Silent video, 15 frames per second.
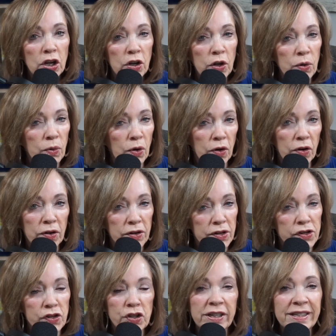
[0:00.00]
who are
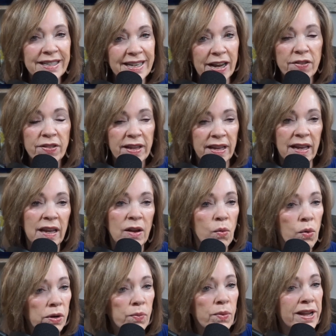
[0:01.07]
just now thinking,
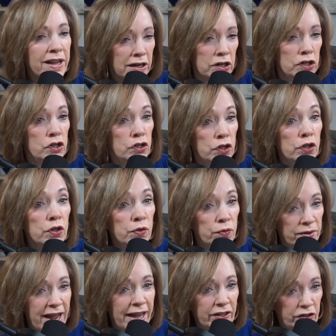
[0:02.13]
what are we going to do
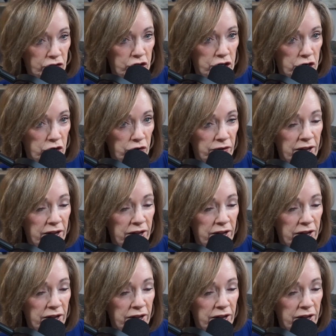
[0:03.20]
next year?